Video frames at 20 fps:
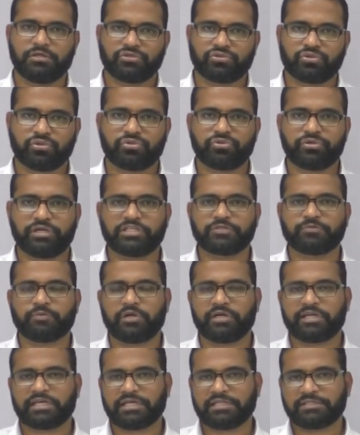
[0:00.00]
so today's
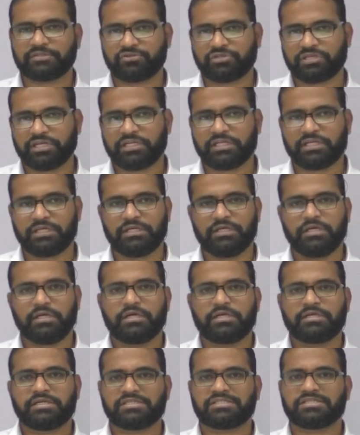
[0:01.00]
political society
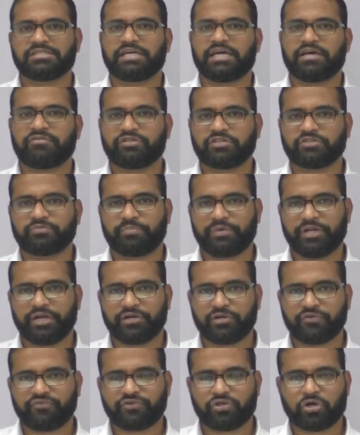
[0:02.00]
doesn't have the spirit of